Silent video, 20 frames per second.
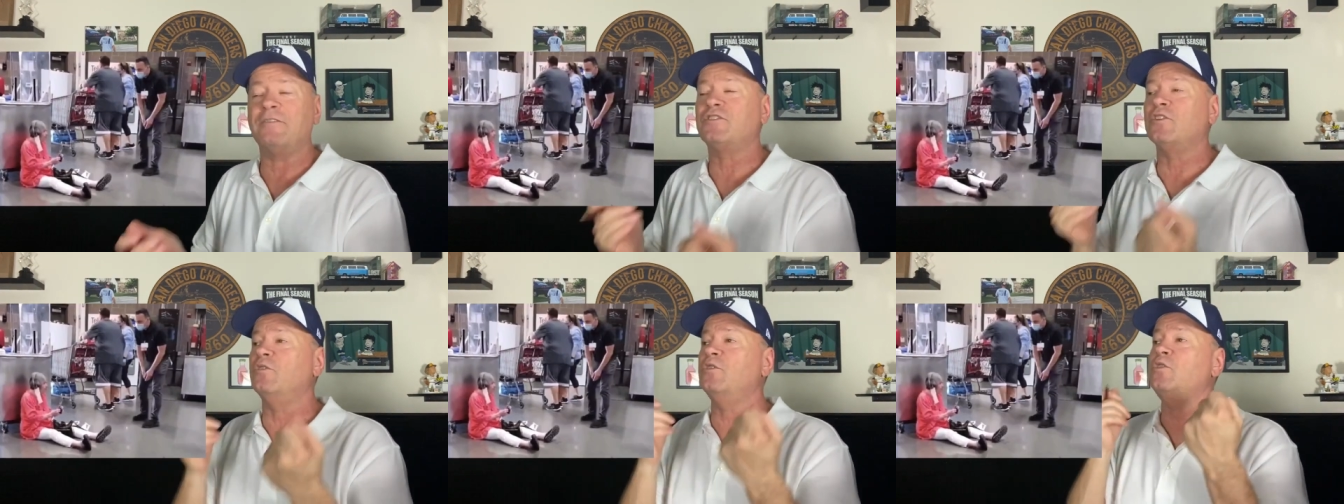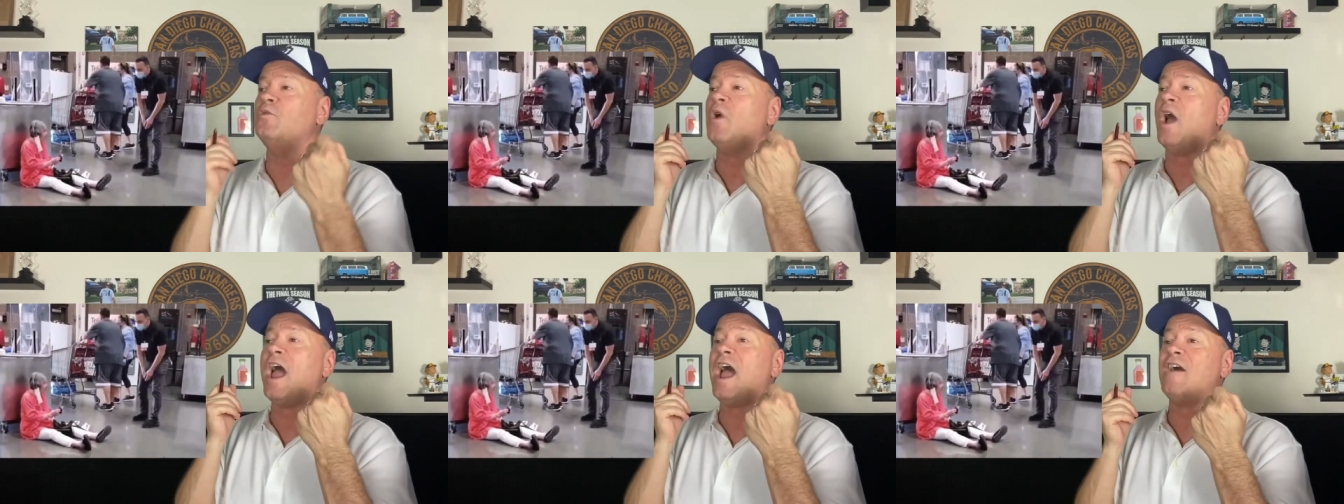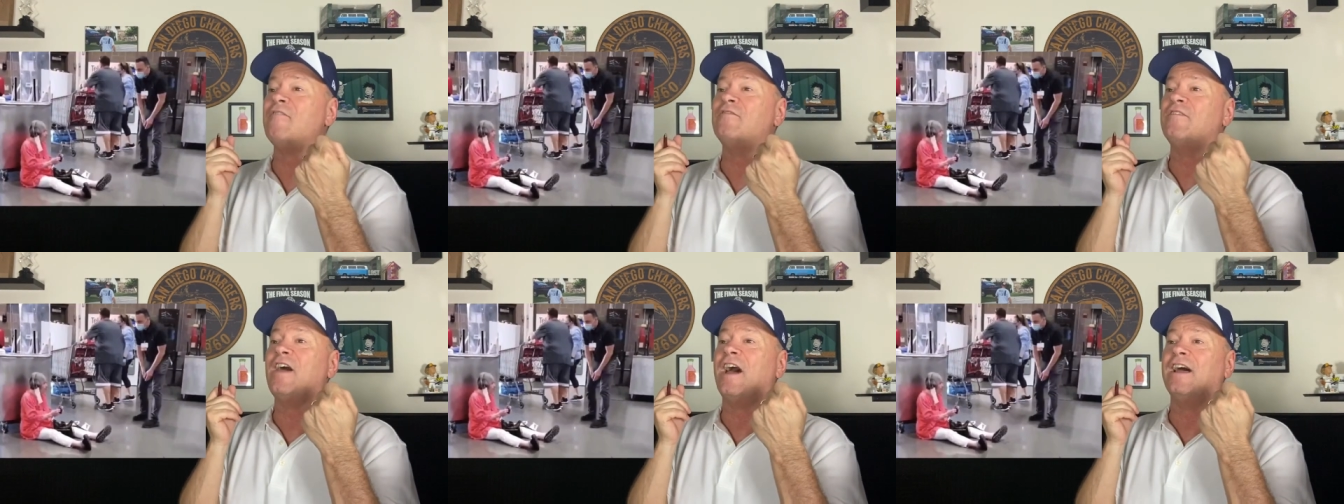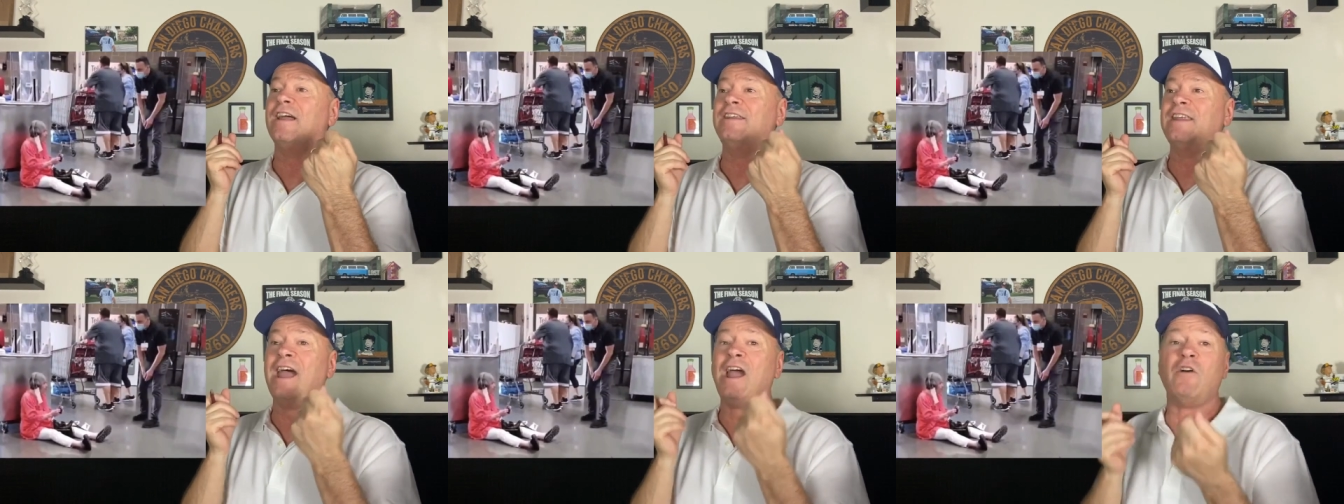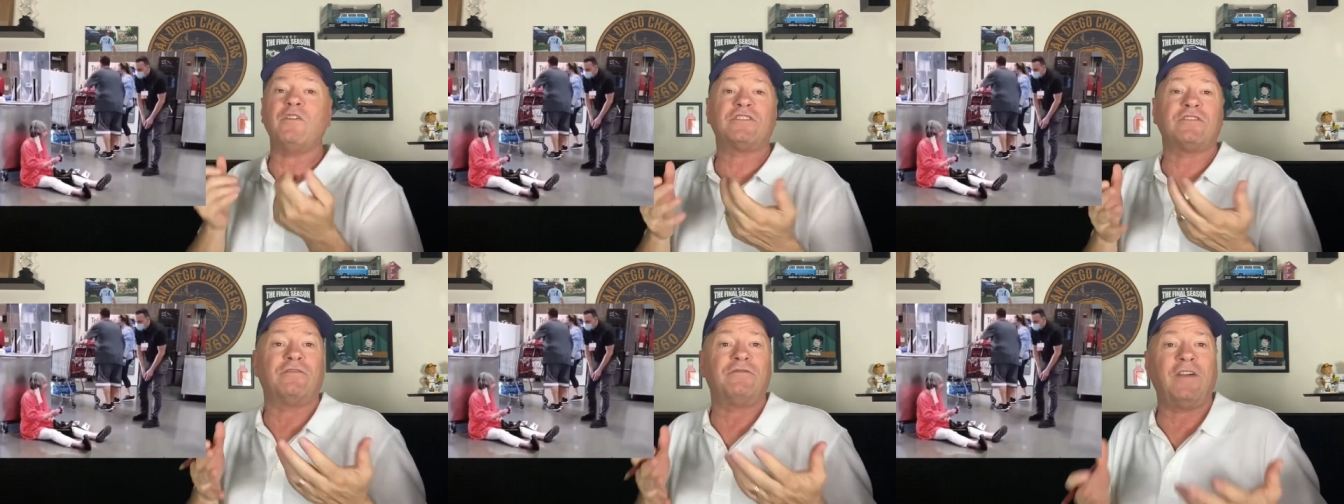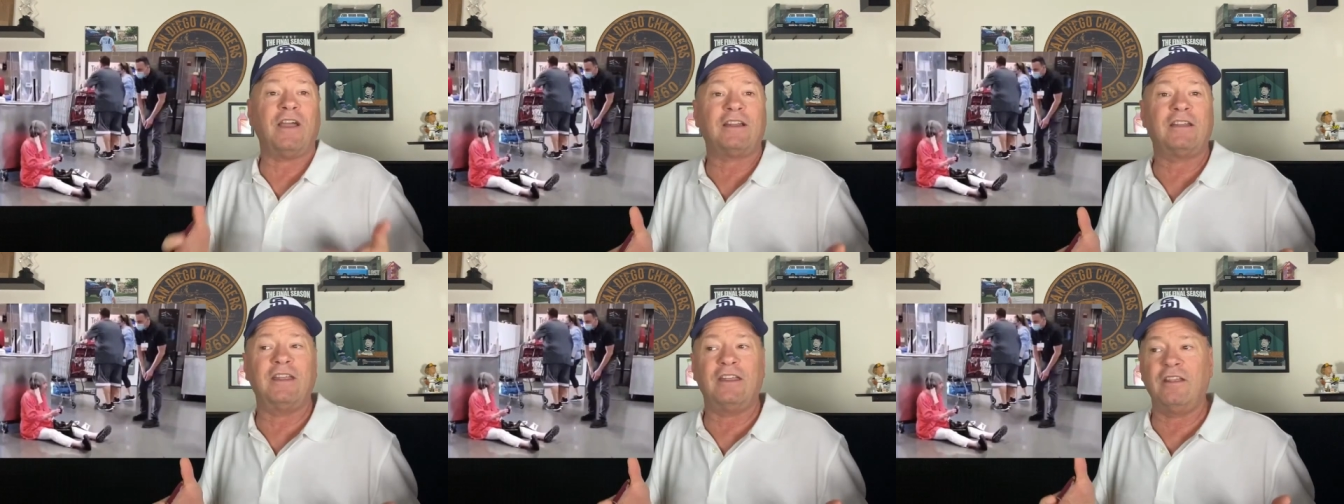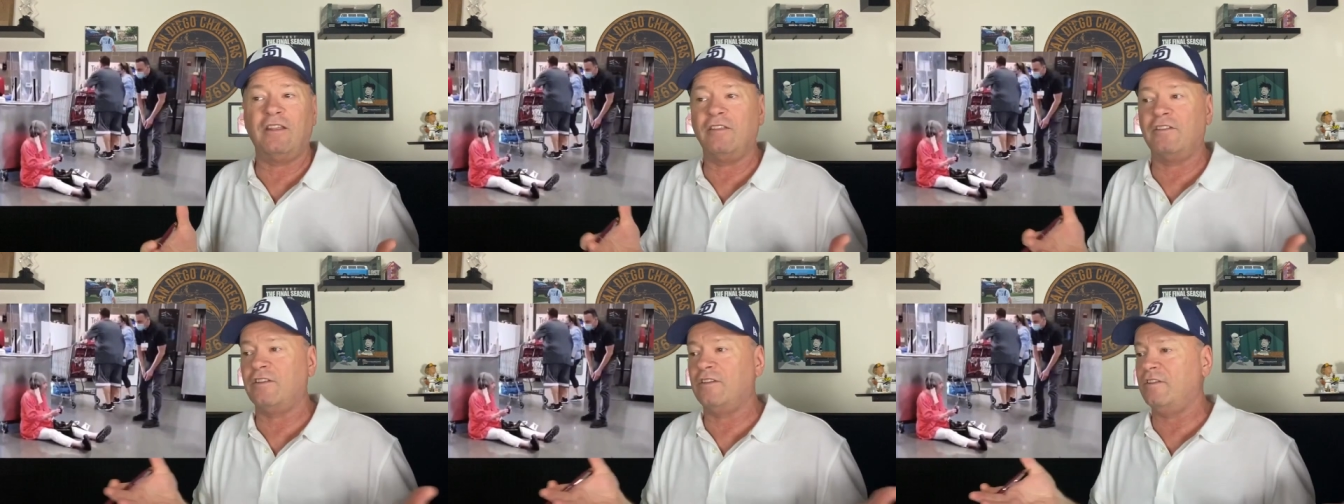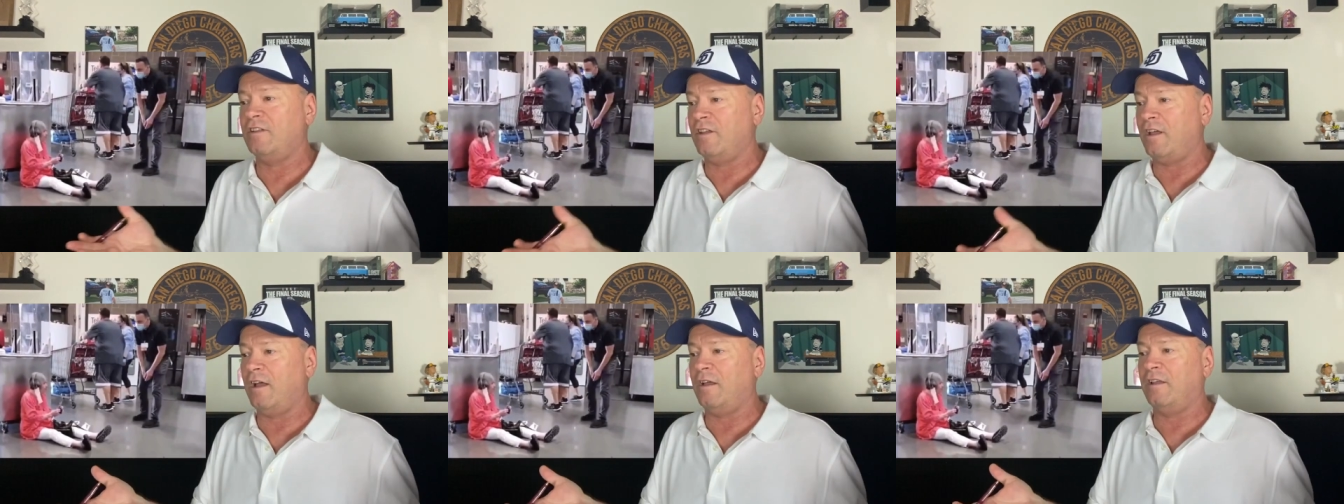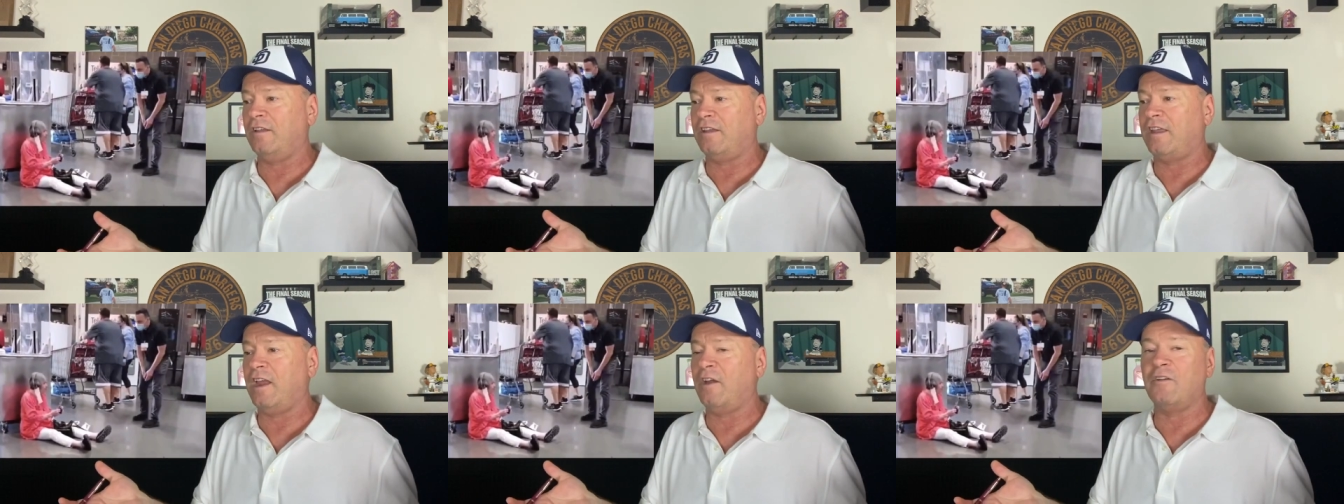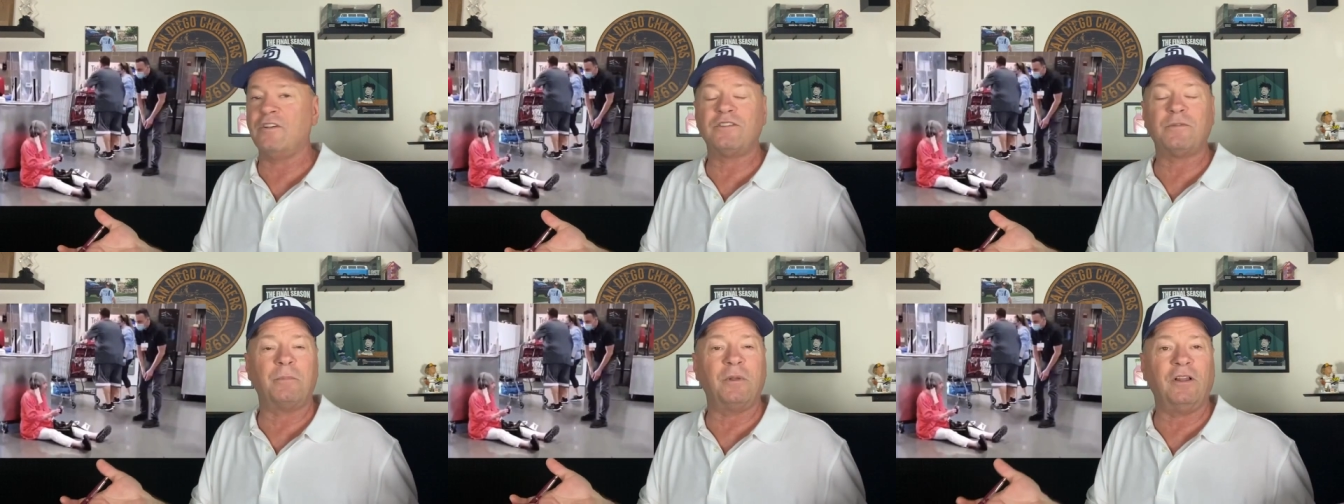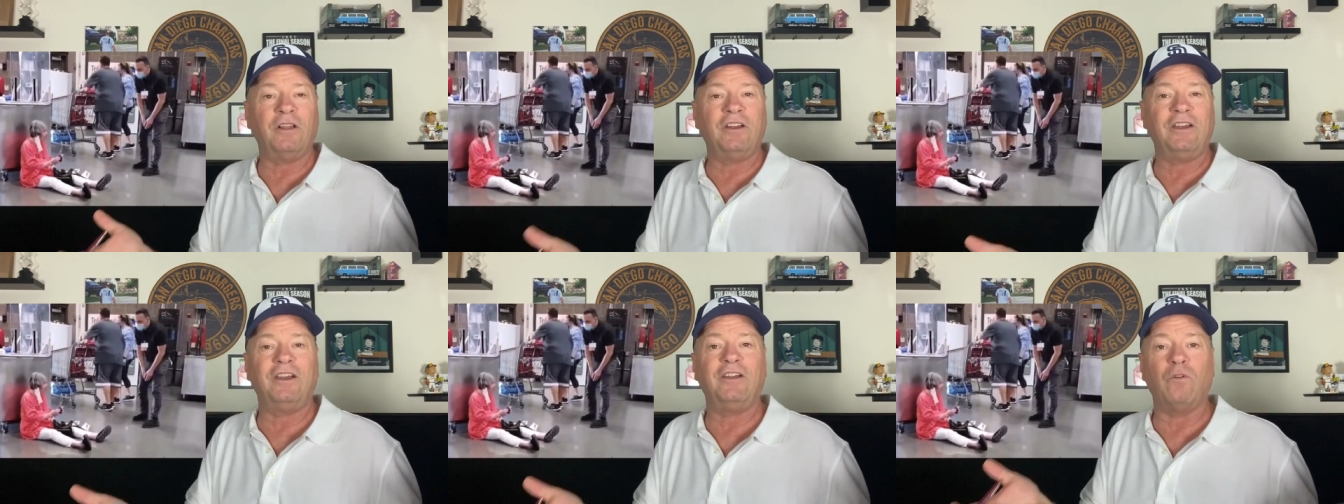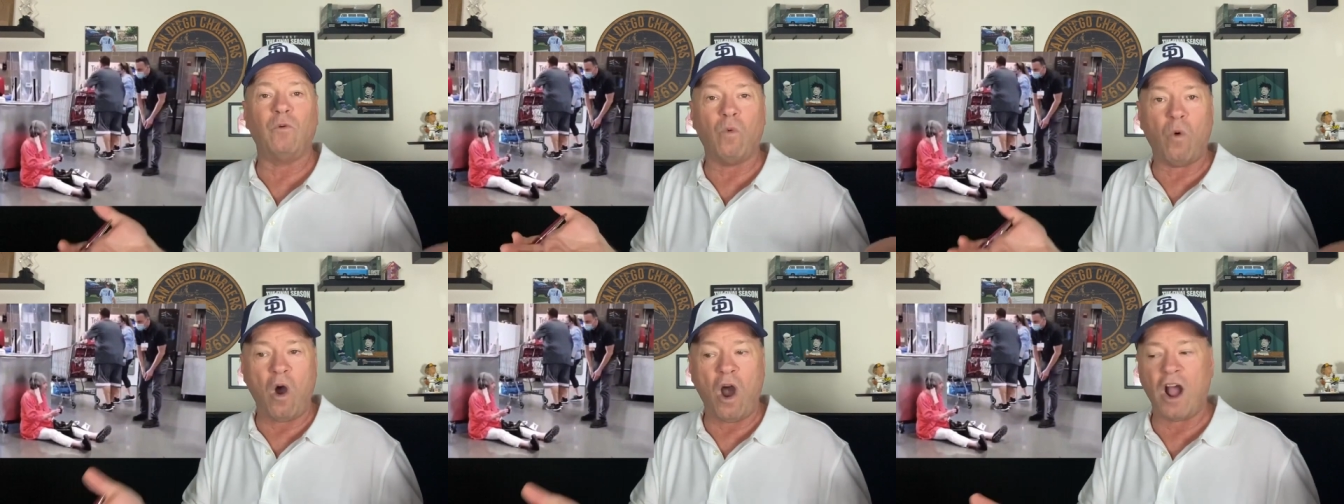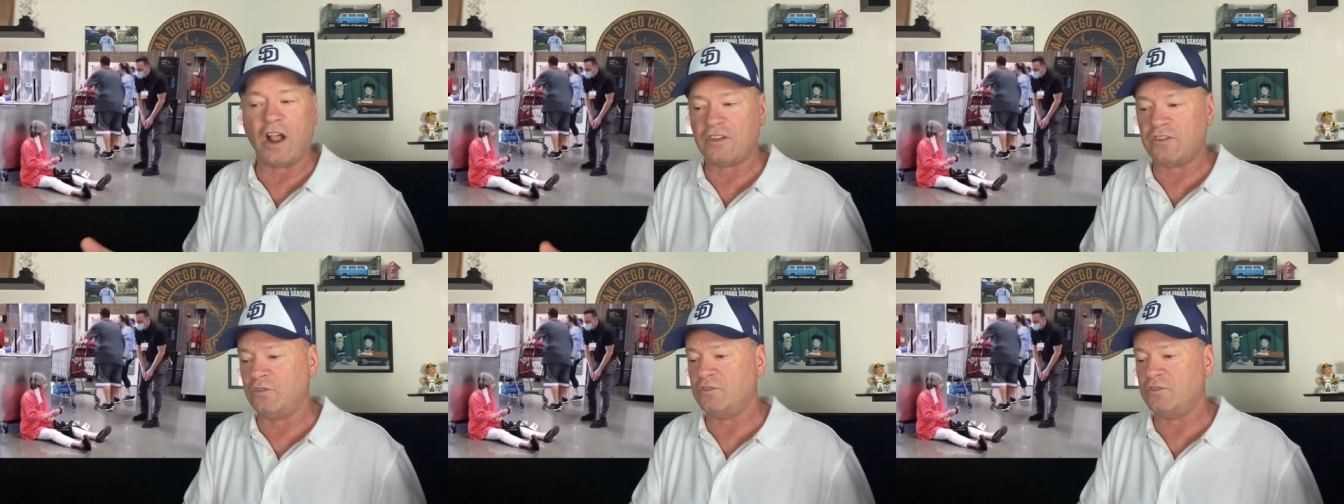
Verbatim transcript: So you have, now it's affecting Karen's ability to walk.